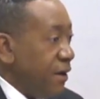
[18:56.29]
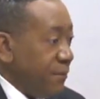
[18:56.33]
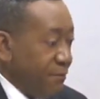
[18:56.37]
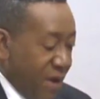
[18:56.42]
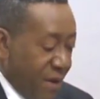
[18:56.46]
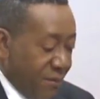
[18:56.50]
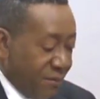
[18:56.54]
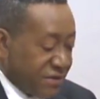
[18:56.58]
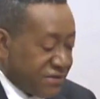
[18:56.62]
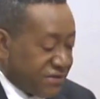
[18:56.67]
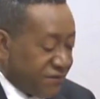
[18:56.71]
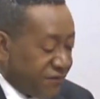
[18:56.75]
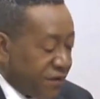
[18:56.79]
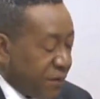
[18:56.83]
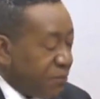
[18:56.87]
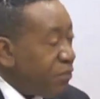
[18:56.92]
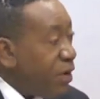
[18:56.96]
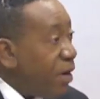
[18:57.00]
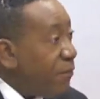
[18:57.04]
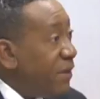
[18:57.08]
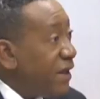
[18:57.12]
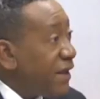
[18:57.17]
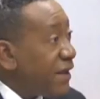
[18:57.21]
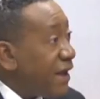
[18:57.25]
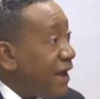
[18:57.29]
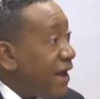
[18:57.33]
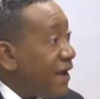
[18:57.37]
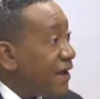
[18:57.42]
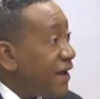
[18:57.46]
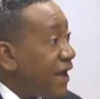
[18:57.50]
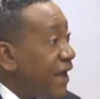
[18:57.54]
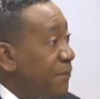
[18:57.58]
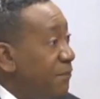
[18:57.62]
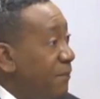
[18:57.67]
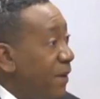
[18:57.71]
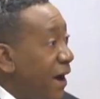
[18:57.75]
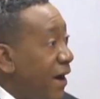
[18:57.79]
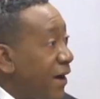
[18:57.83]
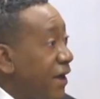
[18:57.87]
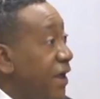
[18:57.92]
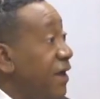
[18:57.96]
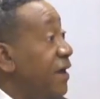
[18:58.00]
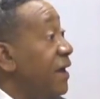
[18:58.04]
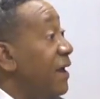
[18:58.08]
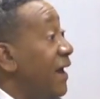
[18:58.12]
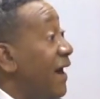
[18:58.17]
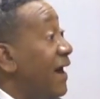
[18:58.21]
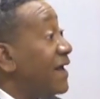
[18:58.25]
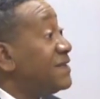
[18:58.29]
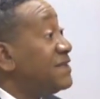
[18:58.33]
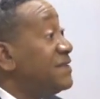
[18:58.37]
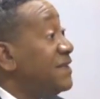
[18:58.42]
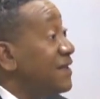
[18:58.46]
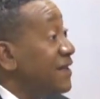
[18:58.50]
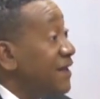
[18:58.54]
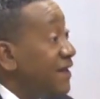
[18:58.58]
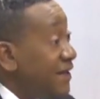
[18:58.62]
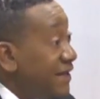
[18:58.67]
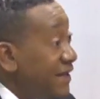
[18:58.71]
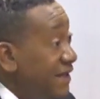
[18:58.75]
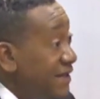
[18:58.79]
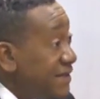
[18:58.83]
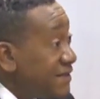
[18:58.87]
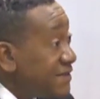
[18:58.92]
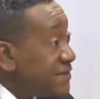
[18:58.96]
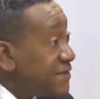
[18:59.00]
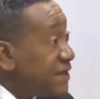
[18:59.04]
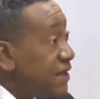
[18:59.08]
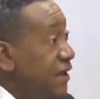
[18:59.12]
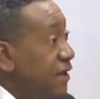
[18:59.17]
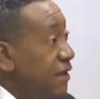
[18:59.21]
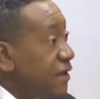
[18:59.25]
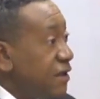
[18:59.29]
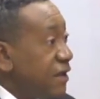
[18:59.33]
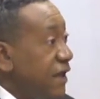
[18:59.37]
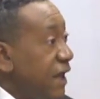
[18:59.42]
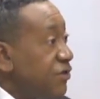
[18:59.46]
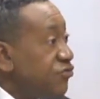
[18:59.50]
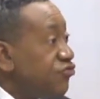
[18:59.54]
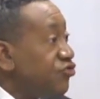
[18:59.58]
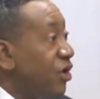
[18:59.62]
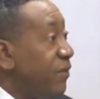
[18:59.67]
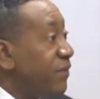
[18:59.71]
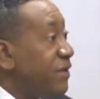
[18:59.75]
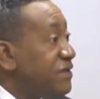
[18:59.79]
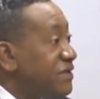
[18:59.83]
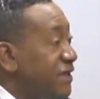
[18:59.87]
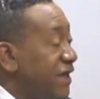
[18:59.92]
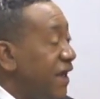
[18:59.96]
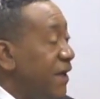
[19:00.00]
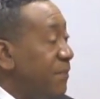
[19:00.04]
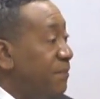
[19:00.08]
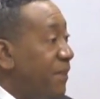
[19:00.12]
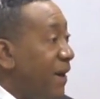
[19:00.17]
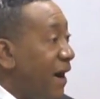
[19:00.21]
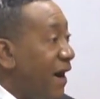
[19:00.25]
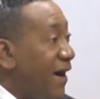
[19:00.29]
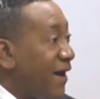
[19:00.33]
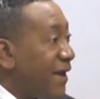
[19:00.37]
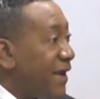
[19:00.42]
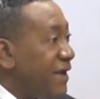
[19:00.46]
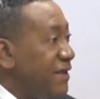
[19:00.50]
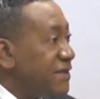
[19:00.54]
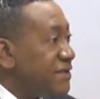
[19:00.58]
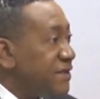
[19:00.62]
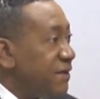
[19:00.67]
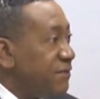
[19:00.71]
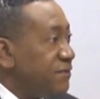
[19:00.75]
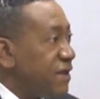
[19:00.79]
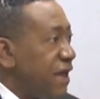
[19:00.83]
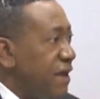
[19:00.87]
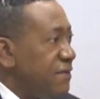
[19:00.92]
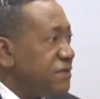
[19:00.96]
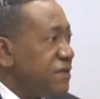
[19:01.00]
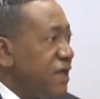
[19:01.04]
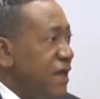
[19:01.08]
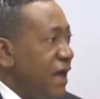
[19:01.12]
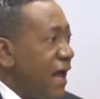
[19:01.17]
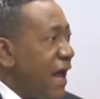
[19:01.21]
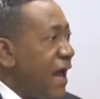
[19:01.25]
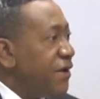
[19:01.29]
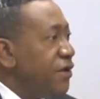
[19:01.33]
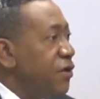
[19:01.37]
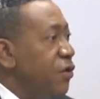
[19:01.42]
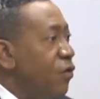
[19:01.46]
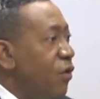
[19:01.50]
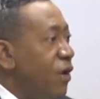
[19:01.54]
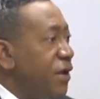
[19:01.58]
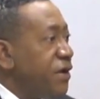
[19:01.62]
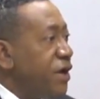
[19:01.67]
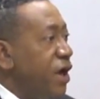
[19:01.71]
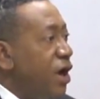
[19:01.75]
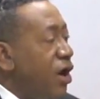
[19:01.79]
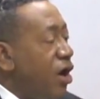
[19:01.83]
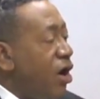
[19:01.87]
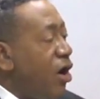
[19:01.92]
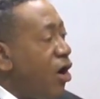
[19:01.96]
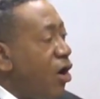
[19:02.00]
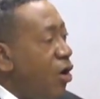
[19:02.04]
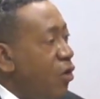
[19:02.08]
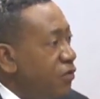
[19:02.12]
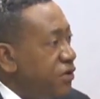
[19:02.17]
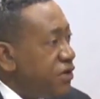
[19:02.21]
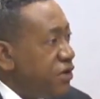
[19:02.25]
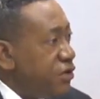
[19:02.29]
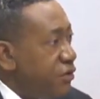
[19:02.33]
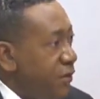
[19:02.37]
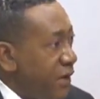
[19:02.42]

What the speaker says: Members of the public can't get parking. Attorneys get trouble to get parking sometimes, and you wonder, how do you